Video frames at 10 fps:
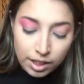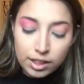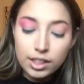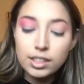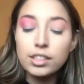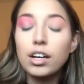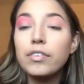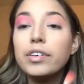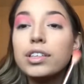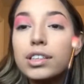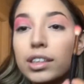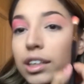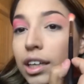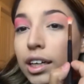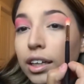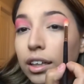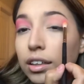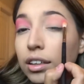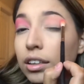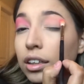This is obviously a
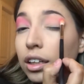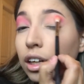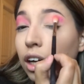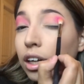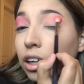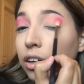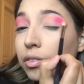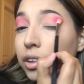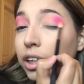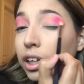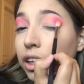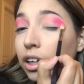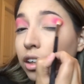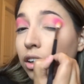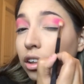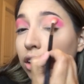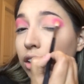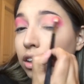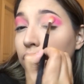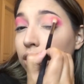not everyday kind of look.